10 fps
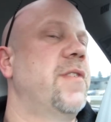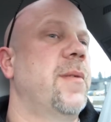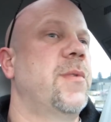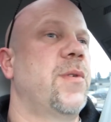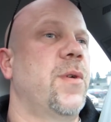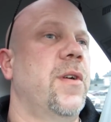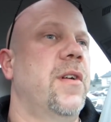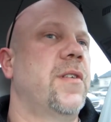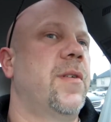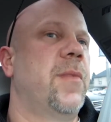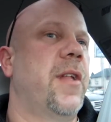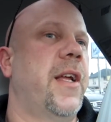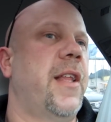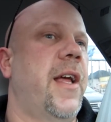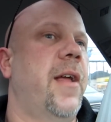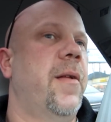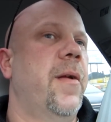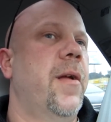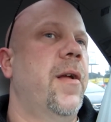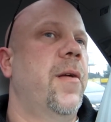of some sort or something like that.
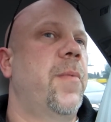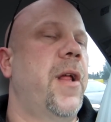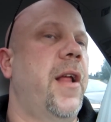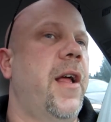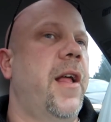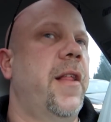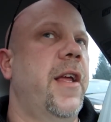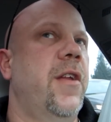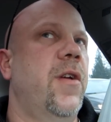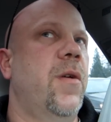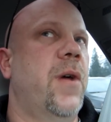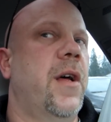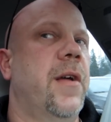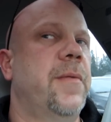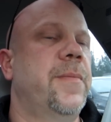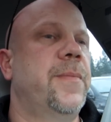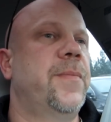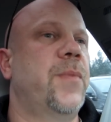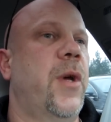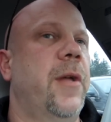But they do,
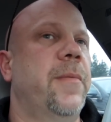what?